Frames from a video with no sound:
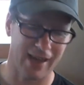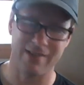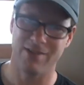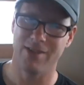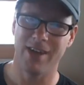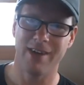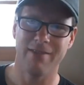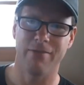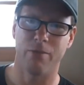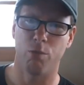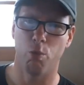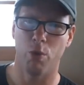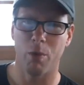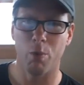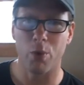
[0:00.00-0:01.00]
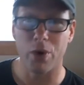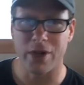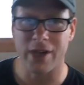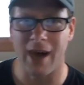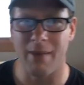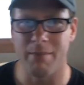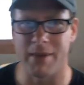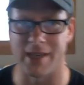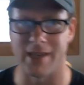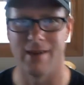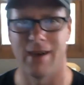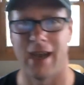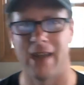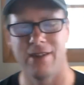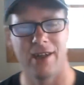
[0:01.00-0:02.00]
love where we're coming.
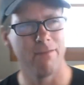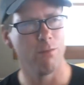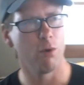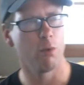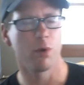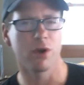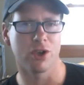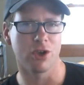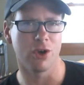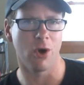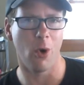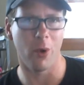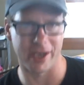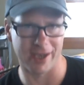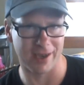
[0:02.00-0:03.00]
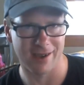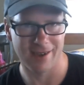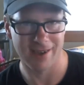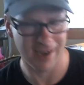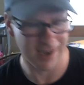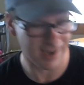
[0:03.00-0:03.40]
I love where we're going, uh,